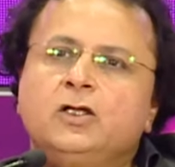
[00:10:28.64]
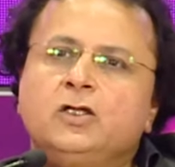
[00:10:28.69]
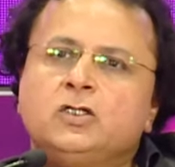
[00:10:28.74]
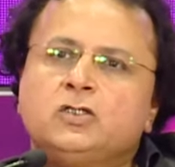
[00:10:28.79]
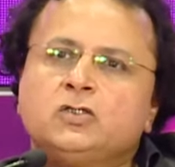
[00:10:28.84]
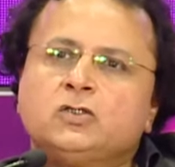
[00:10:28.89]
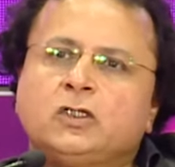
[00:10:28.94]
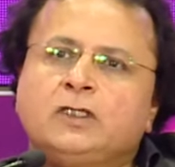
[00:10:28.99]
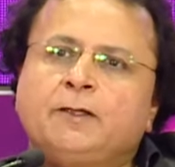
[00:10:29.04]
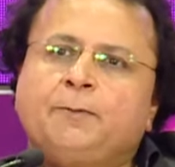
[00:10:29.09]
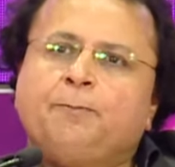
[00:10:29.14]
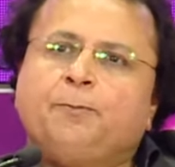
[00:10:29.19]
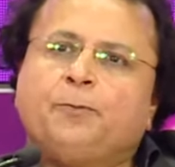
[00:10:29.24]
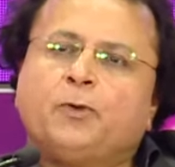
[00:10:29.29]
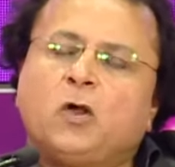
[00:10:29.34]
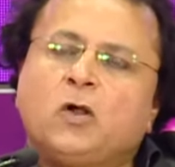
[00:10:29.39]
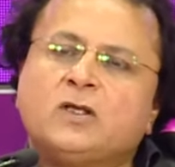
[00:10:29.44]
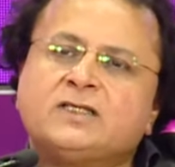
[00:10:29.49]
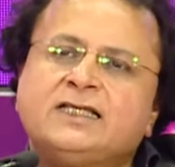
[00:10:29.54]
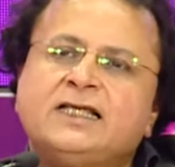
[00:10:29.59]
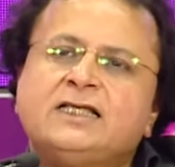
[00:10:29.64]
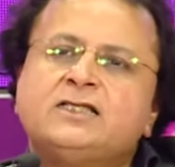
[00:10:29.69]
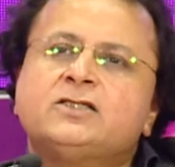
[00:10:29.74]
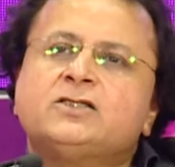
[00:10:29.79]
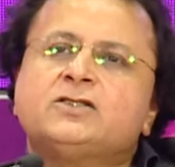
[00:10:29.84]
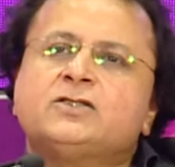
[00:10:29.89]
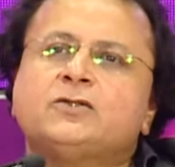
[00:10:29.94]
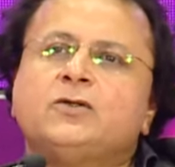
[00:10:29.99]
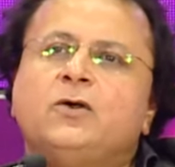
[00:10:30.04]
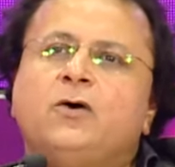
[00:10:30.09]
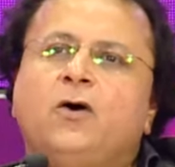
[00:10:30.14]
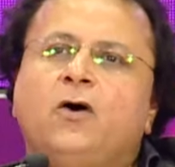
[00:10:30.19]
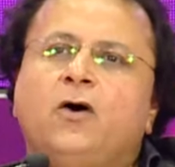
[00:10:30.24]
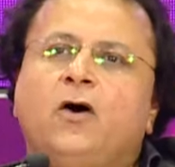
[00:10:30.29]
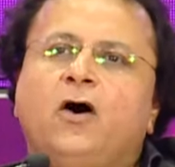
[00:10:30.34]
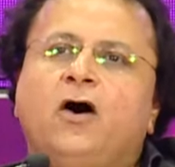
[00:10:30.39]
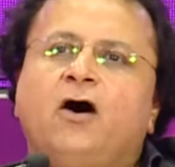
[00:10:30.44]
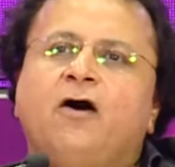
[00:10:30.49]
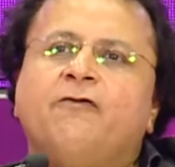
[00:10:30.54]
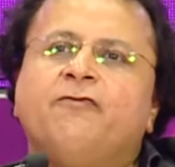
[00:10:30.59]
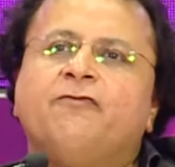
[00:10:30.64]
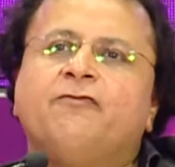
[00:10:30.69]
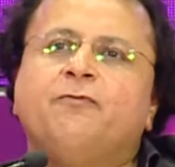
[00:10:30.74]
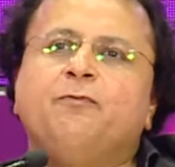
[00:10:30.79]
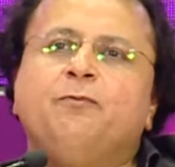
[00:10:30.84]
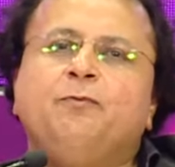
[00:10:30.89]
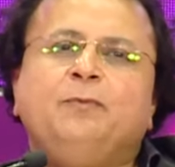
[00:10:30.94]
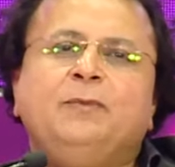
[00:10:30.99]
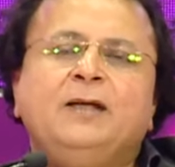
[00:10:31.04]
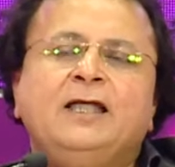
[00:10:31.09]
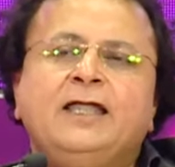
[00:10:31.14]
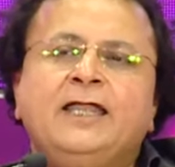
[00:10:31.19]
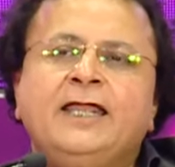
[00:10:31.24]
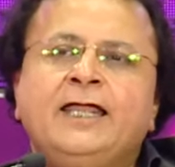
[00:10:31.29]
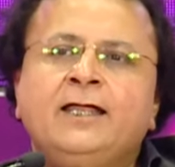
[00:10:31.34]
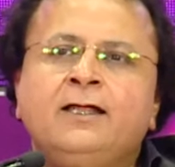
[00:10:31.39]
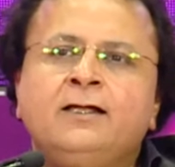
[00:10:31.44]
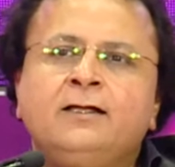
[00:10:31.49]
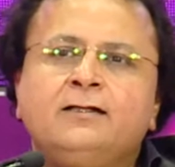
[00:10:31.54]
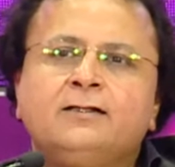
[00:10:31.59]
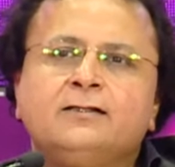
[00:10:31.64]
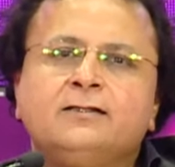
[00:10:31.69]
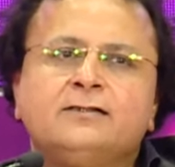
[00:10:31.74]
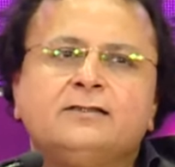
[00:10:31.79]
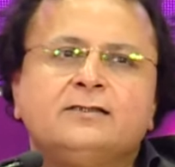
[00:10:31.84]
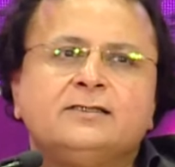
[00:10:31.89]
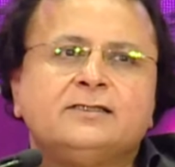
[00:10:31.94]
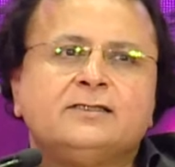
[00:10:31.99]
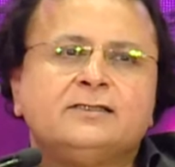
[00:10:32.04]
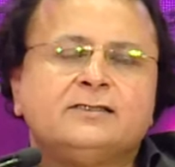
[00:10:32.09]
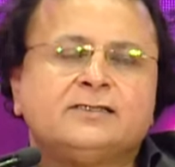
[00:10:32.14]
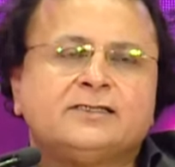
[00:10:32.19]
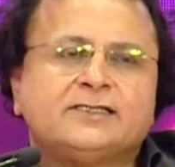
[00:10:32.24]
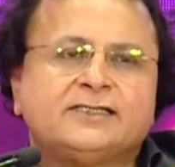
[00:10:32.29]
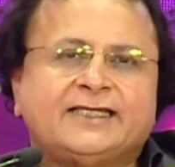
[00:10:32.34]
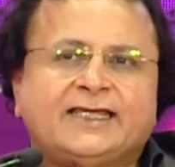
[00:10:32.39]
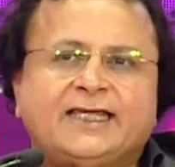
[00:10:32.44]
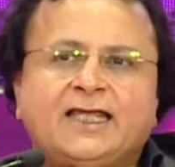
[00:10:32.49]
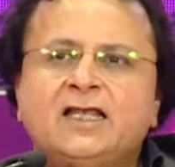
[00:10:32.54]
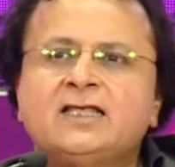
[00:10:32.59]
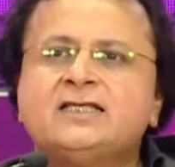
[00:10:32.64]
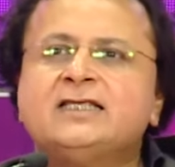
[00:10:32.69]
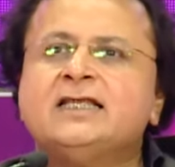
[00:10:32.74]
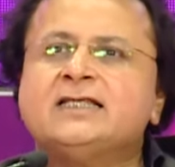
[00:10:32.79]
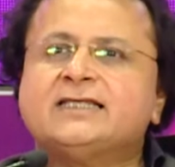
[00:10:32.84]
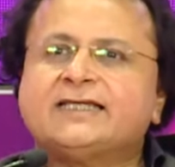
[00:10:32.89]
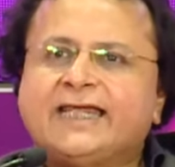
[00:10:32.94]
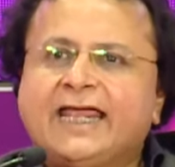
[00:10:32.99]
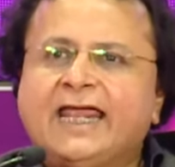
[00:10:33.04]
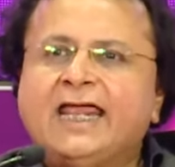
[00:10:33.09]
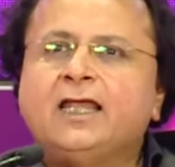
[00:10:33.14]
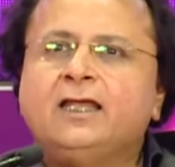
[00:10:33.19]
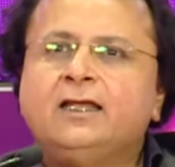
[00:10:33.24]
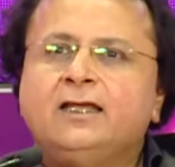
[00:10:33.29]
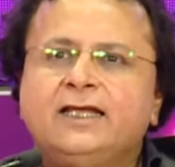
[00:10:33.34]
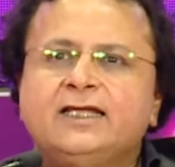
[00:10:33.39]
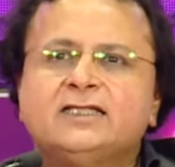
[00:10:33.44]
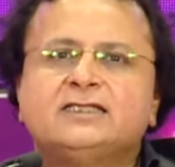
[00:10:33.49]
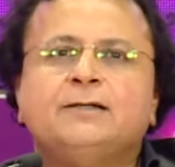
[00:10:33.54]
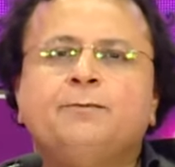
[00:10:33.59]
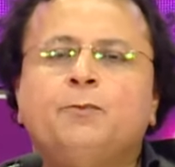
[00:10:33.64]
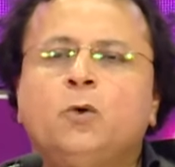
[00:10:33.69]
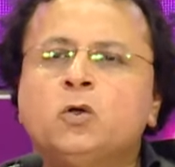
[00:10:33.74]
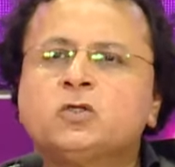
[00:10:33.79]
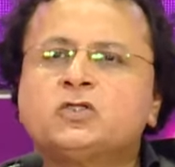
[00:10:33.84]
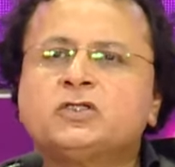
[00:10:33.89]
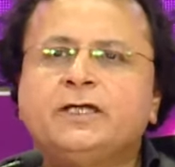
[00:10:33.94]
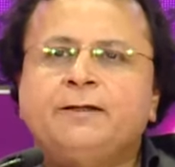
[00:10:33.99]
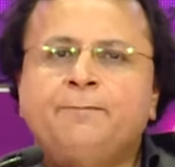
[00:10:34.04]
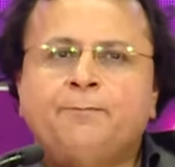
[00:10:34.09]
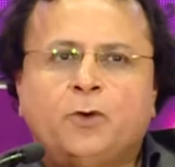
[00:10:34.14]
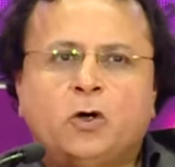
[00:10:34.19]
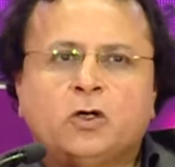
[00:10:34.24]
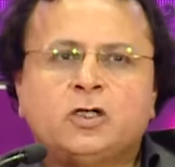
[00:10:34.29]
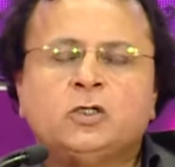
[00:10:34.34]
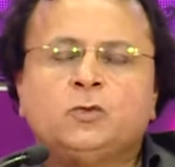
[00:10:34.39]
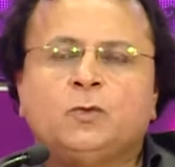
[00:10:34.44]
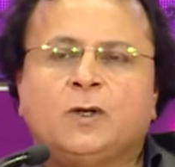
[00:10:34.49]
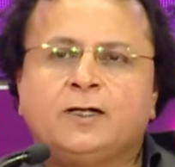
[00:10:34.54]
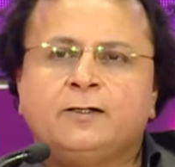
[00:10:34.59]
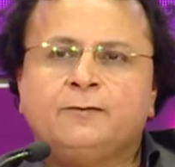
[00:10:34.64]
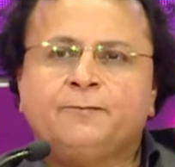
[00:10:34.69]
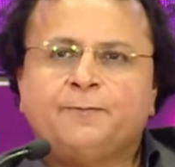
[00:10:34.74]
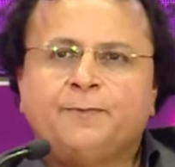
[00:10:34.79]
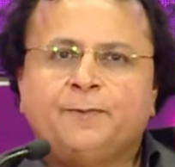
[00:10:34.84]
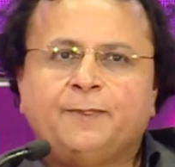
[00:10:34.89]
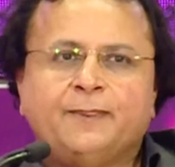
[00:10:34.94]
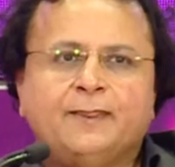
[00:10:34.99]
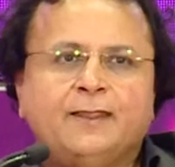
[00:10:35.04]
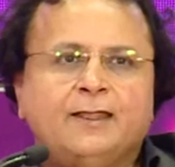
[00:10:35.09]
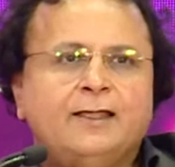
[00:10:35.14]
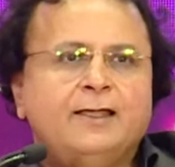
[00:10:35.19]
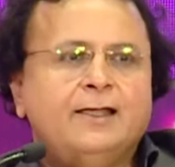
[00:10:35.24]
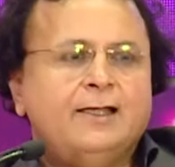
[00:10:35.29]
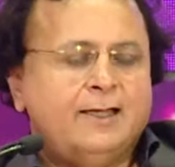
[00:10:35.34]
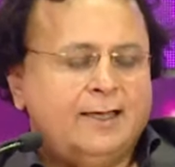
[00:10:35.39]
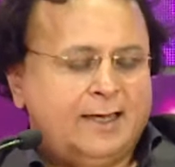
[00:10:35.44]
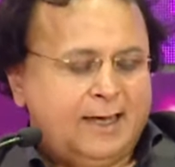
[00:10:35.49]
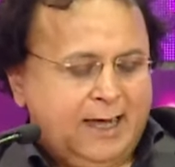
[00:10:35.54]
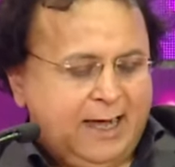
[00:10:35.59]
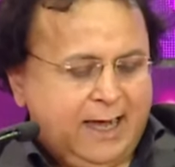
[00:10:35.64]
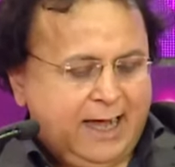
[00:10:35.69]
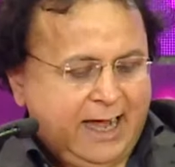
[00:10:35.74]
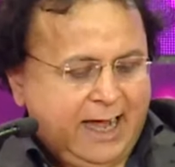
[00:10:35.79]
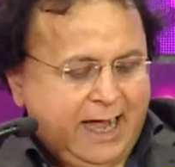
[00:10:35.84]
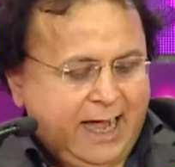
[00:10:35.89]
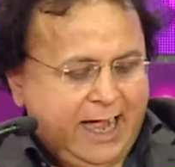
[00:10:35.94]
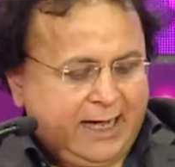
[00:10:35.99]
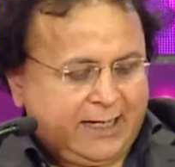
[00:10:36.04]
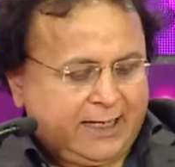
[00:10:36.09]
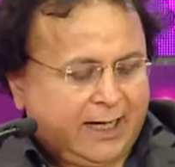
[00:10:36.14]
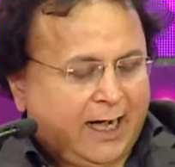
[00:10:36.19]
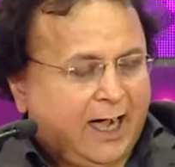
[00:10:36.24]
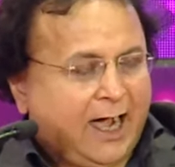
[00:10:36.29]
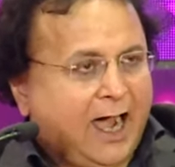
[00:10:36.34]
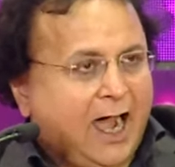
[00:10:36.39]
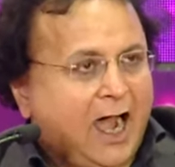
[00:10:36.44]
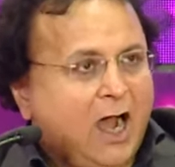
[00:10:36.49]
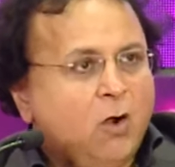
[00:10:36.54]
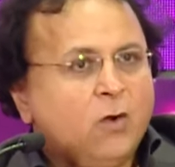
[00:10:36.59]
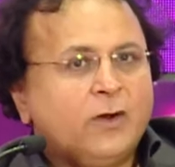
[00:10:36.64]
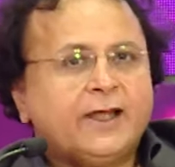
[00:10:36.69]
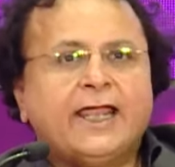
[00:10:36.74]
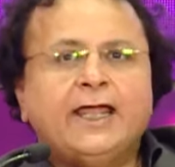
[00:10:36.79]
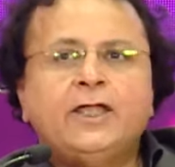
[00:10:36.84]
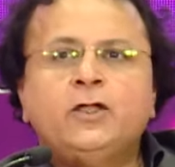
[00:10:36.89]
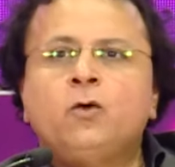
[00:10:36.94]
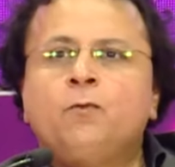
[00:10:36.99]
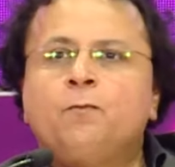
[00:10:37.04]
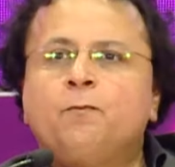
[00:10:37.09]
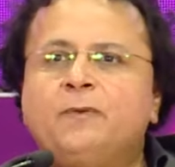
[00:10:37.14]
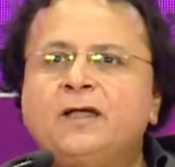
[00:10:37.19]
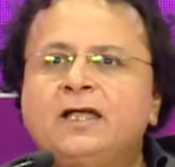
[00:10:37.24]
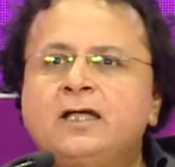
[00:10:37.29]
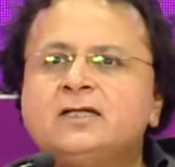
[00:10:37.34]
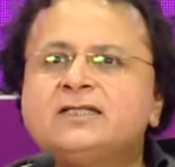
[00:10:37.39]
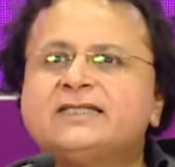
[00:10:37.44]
So the process of building skills and scale is the most important one. And how can you build